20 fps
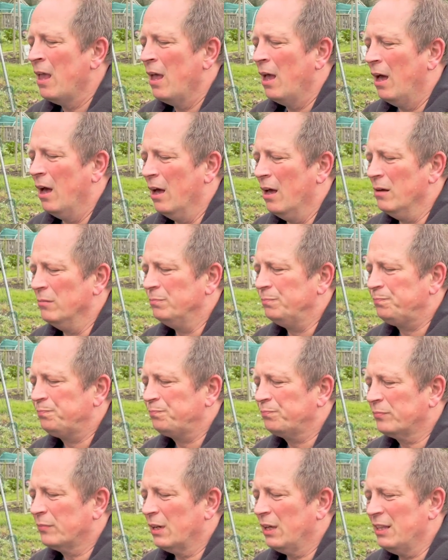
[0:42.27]
I
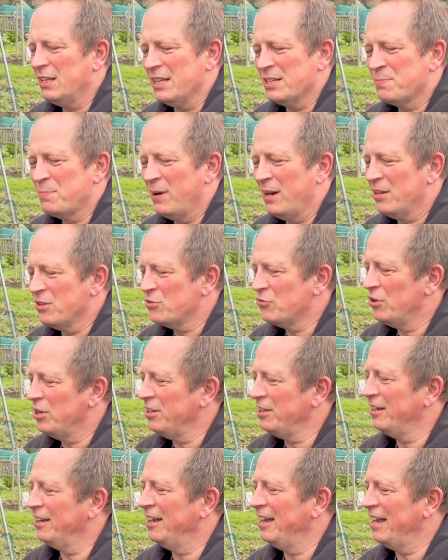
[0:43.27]
think that's pronounced
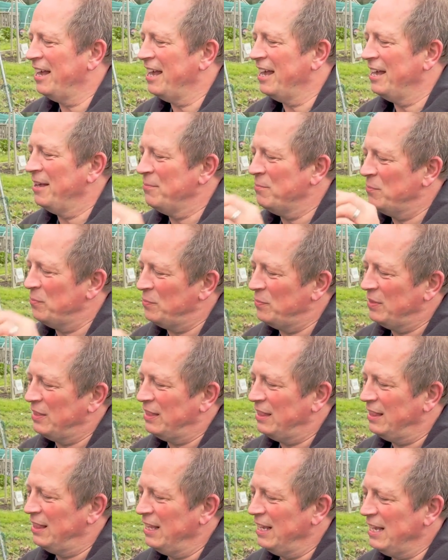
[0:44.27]
right.
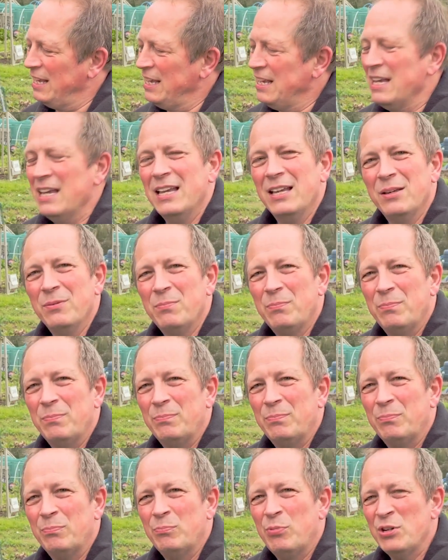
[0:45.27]
The
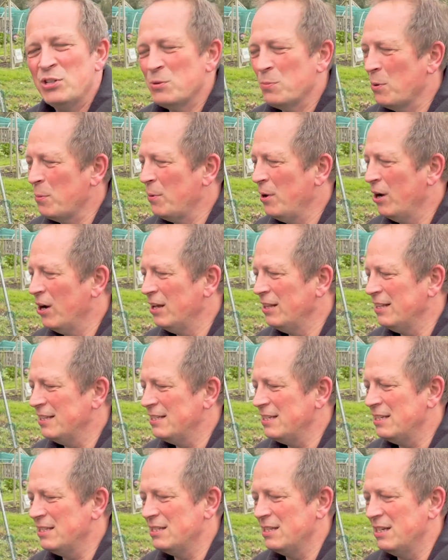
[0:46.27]
principle behind
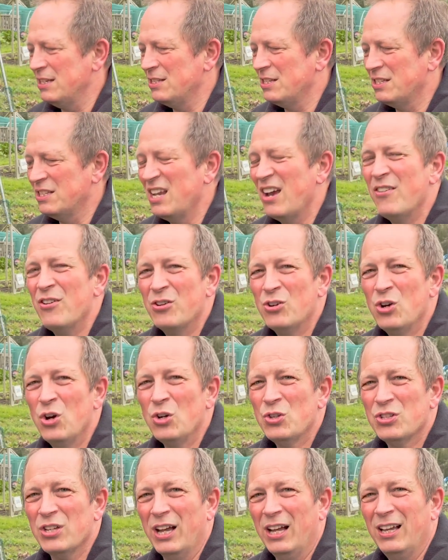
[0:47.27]
this is that it's a
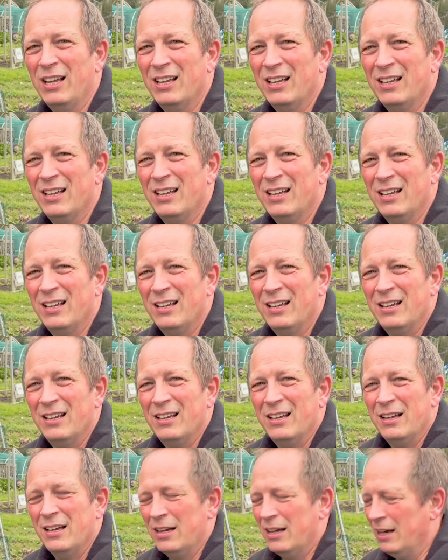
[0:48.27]
terracotta
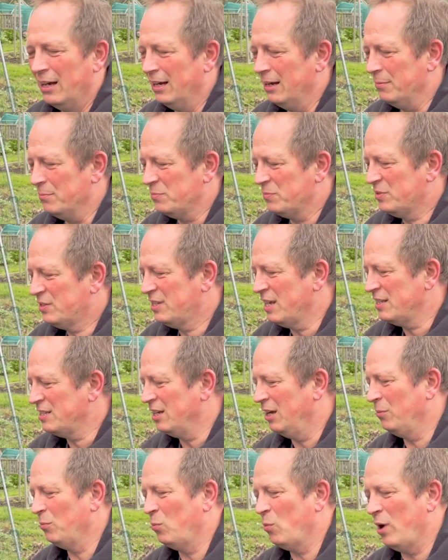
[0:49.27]

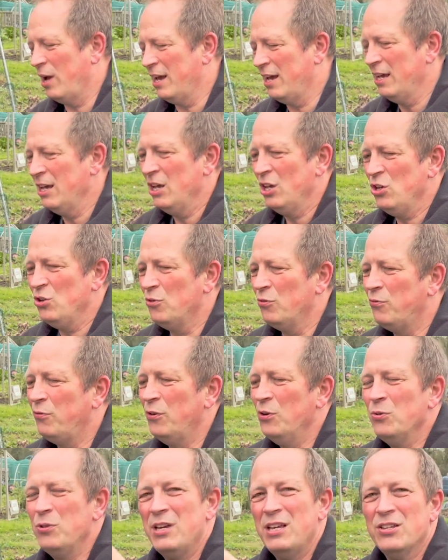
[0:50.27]
setup where you
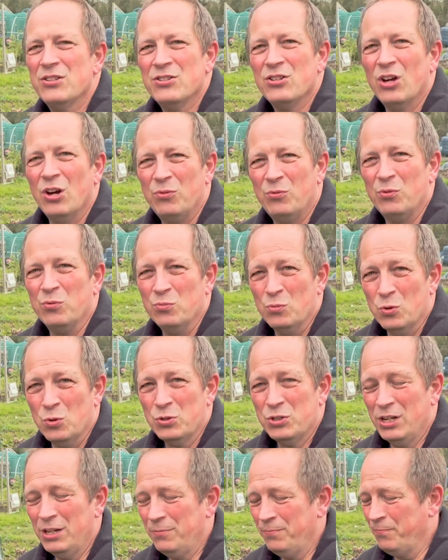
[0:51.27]
fill the inside with
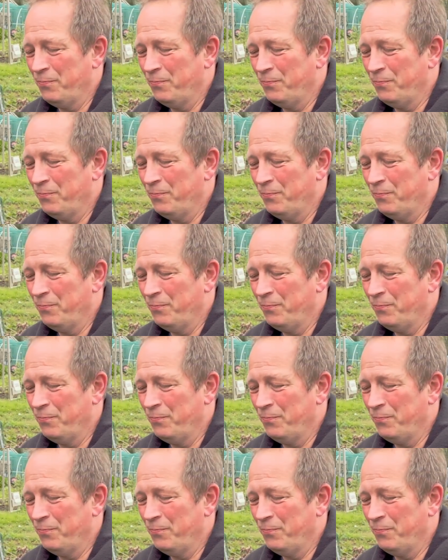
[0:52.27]
water,